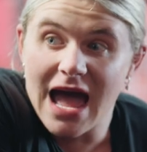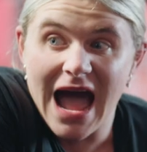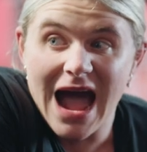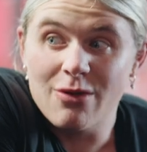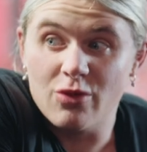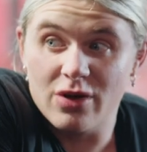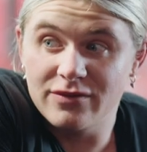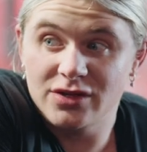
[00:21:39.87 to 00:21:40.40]

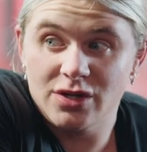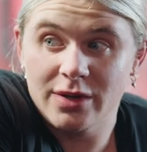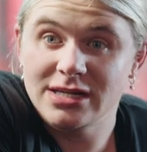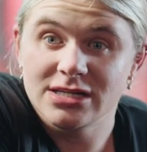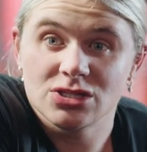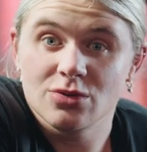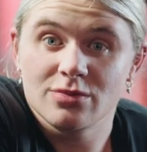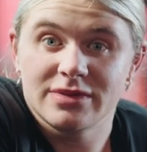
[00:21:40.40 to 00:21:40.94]
out of
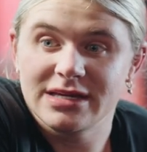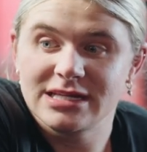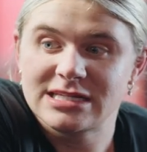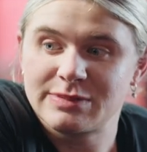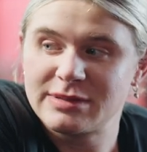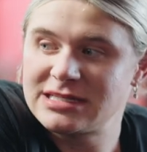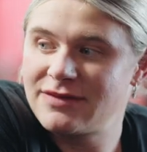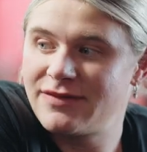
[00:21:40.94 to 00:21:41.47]
doing something
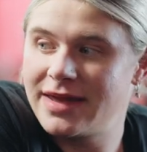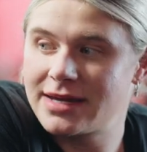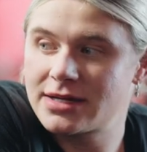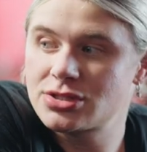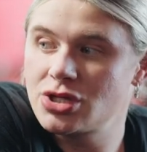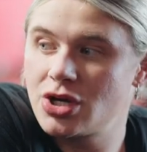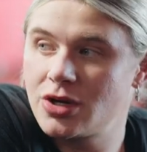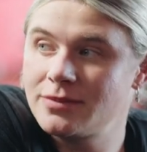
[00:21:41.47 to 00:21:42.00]
specific.
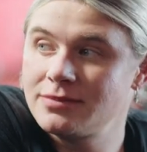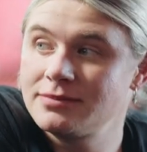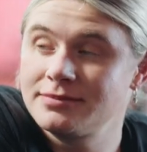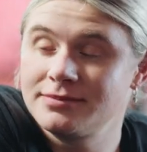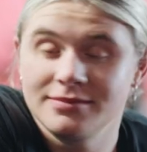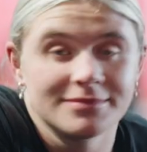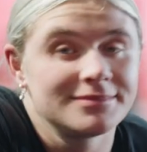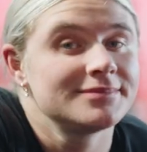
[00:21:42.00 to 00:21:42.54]
So
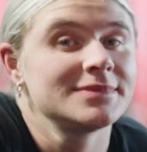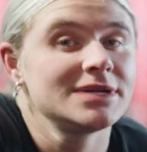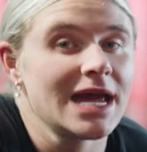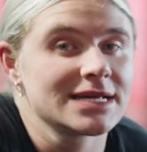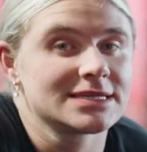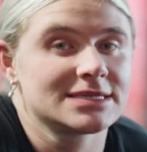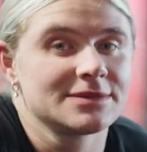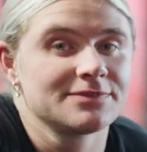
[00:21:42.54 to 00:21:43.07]

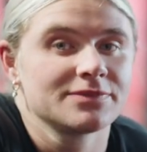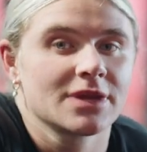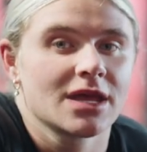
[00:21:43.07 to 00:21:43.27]
yes,